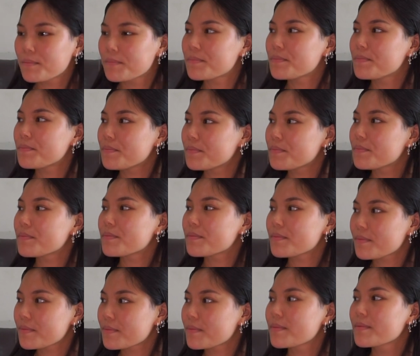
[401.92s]

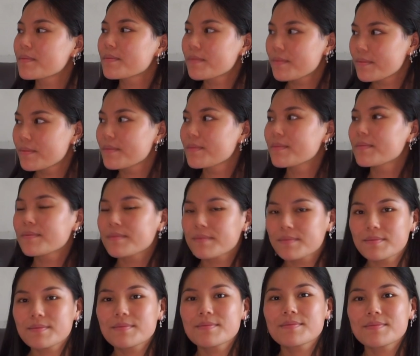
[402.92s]

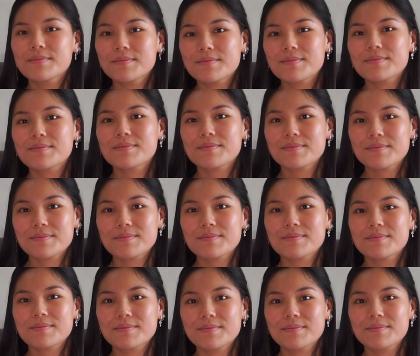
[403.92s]

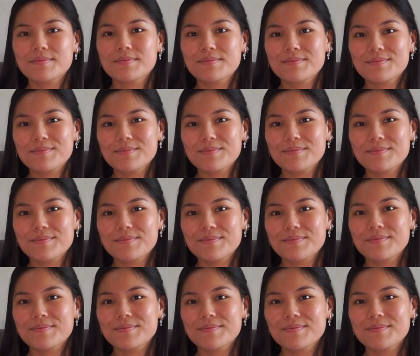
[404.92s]

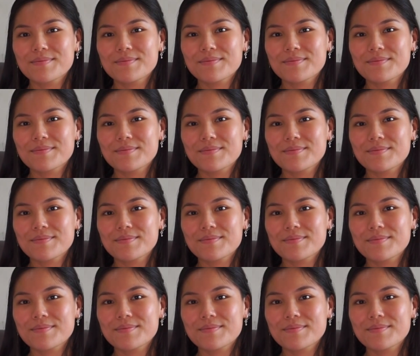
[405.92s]
No words are spoken by the person on screen.